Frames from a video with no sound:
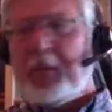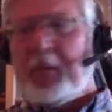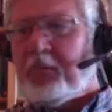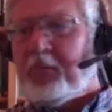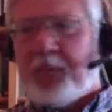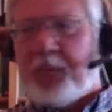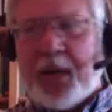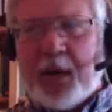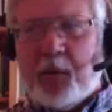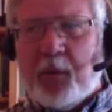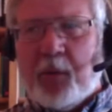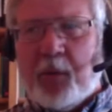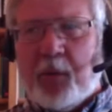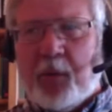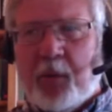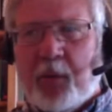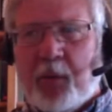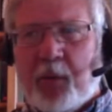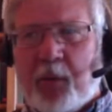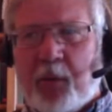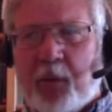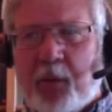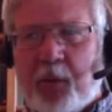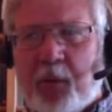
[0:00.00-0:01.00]
That was
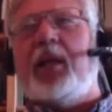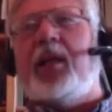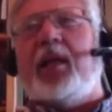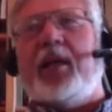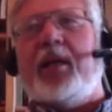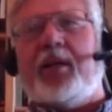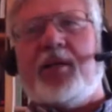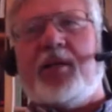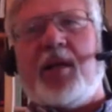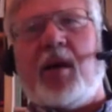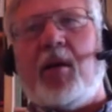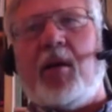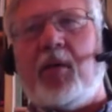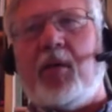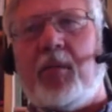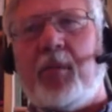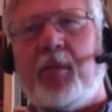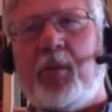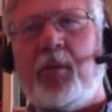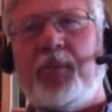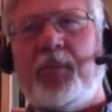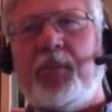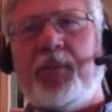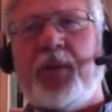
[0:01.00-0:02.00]
completely intolerable. Can't do that.